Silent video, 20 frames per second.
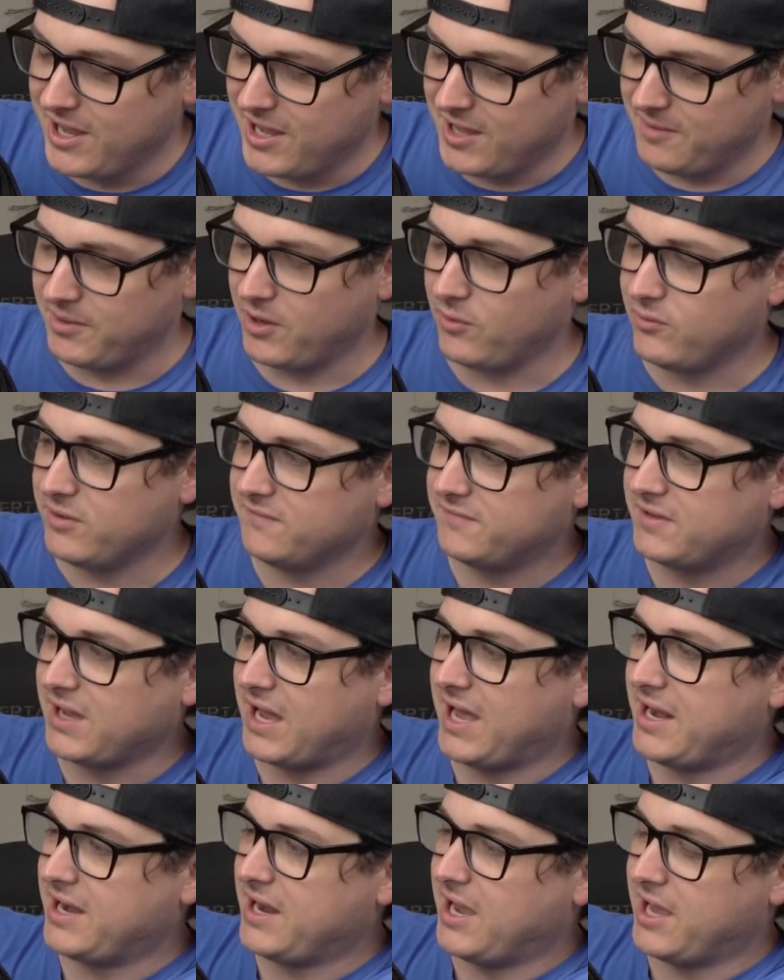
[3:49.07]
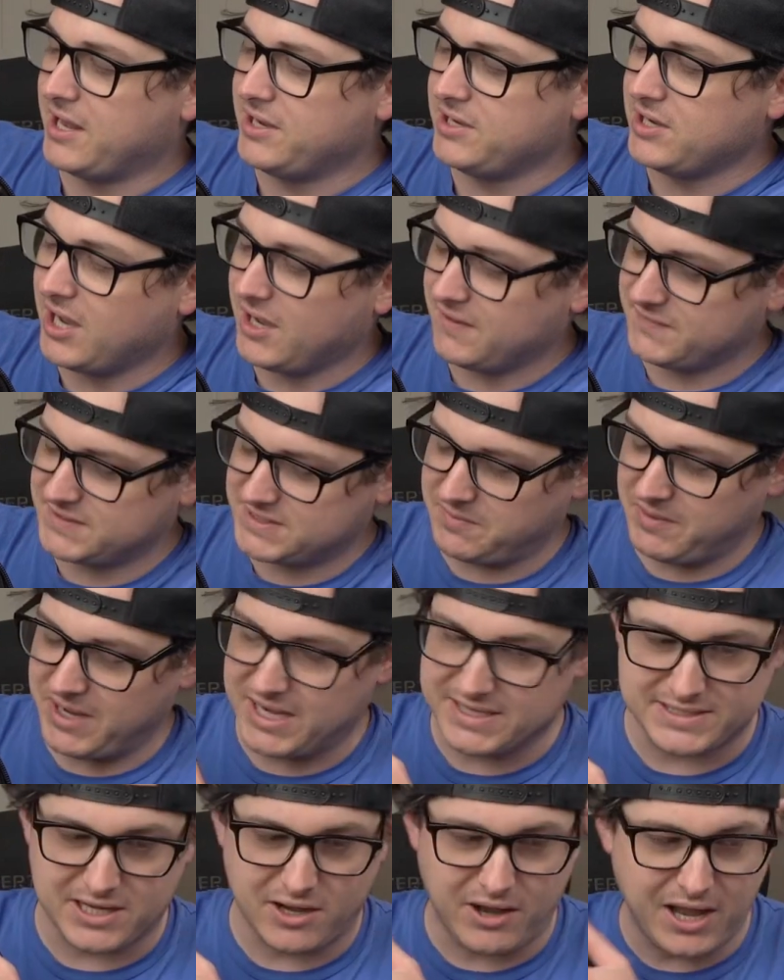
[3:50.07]
But we've got enough
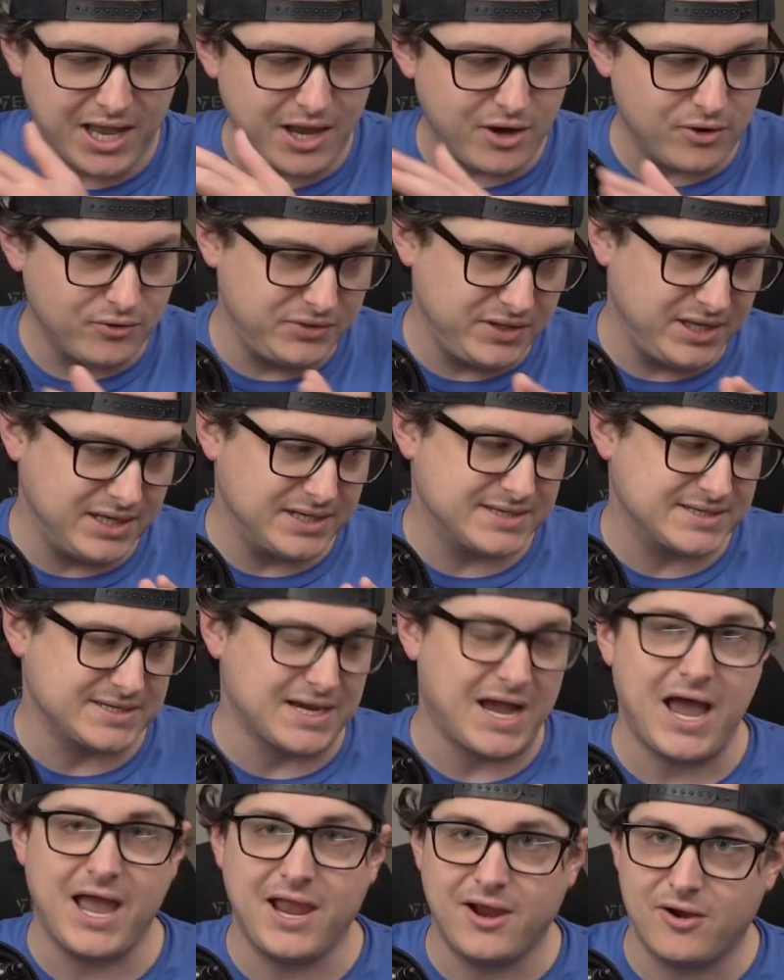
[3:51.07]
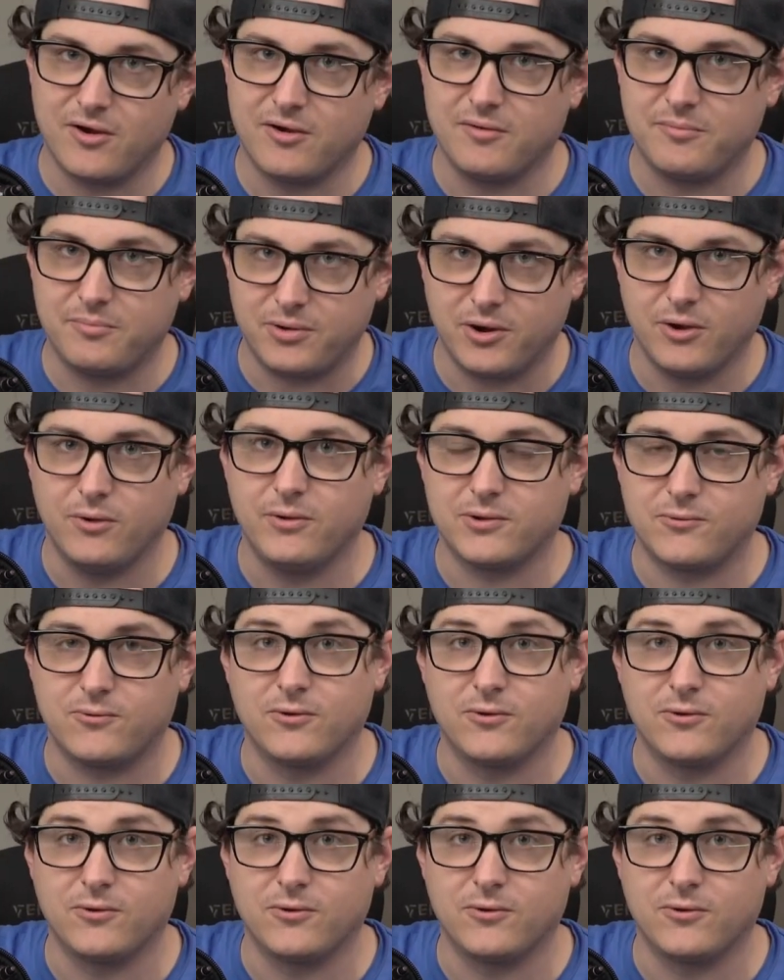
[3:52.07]
space. Now I own the entire Pro Acryl